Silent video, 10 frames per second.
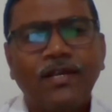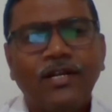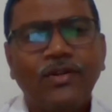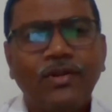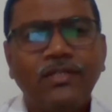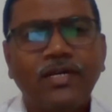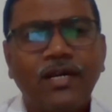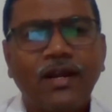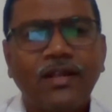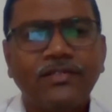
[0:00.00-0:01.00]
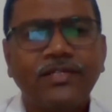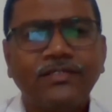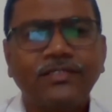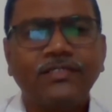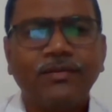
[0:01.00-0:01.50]
During the
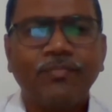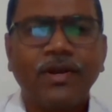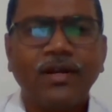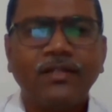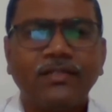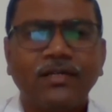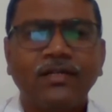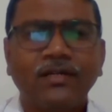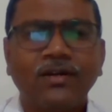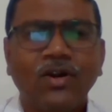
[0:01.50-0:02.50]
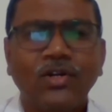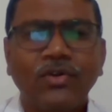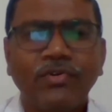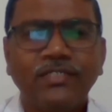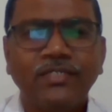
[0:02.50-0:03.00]
Renaissance period, the
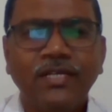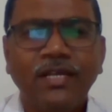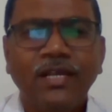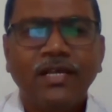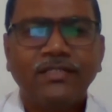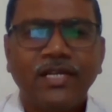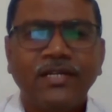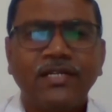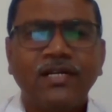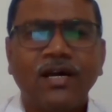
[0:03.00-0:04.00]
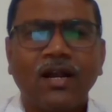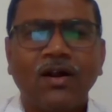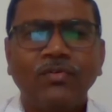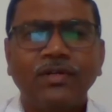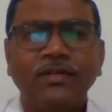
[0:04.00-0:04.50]
controversy centered
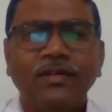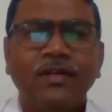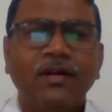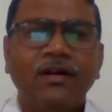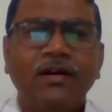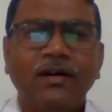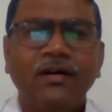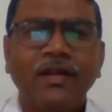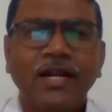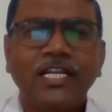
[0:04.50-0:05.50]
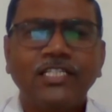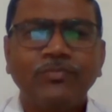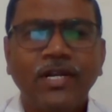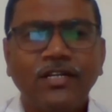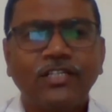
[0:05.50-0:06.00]
around
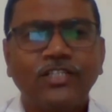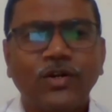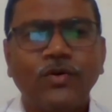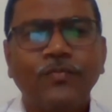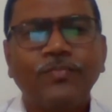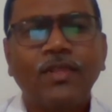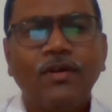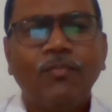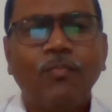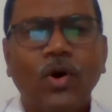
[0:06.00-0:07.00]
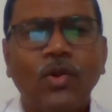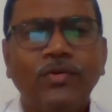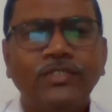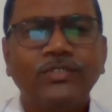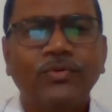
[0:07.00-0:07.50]
enrichment through
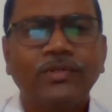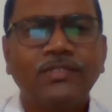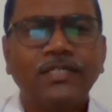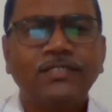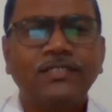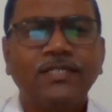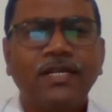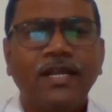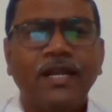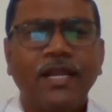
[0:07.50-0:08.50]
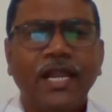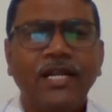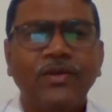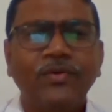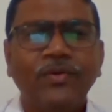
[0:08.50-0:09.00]
borrowings versus
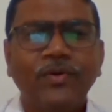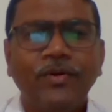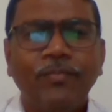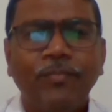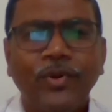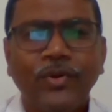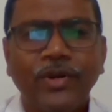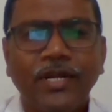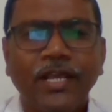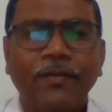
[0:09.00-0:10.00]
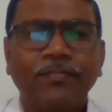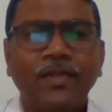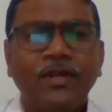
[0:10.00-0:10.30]
native purity.